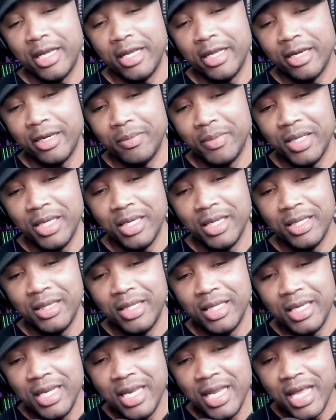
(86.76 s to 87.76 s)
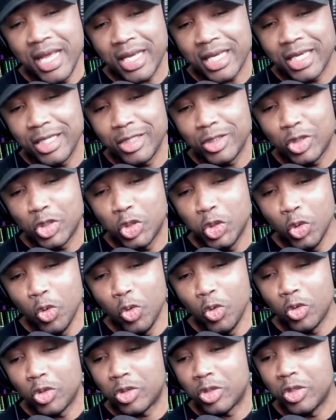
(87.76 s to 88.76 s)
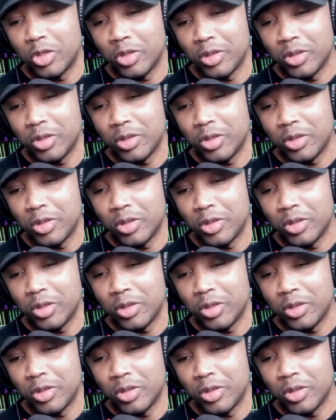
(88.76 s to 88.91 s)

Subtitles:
You hear me? Naked Truth.